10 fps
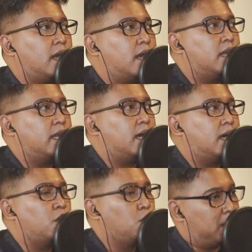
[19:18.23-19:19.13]
And they
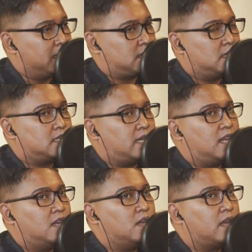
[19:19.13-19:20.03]
are new places,
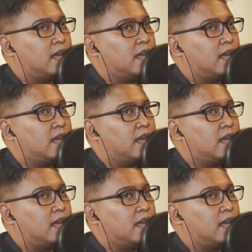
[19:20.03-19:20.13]
and,